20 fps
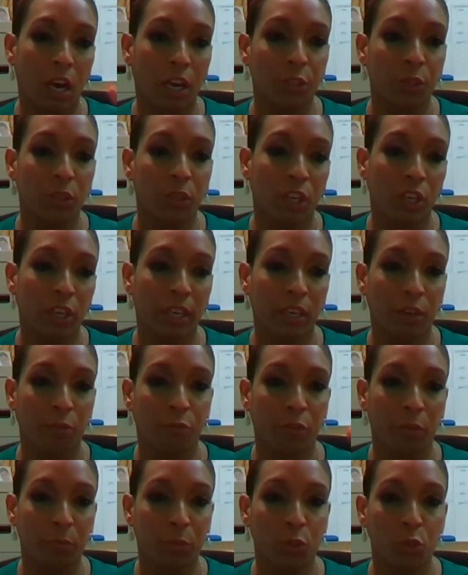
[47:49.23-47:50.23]
you can look at it
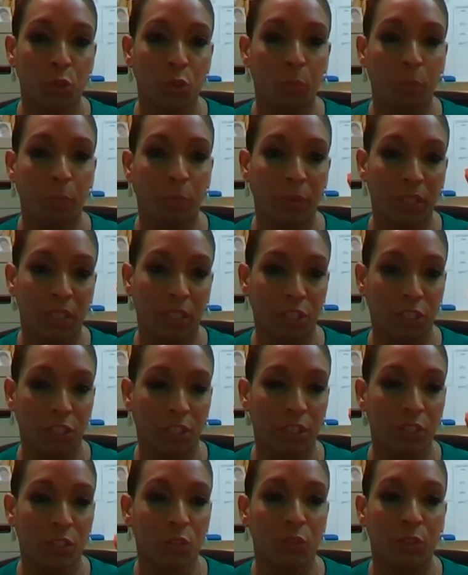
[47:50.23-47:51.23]
from two
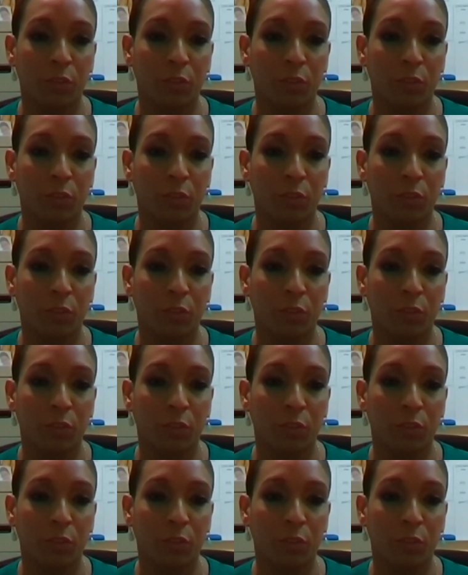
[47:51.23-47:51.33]
positions.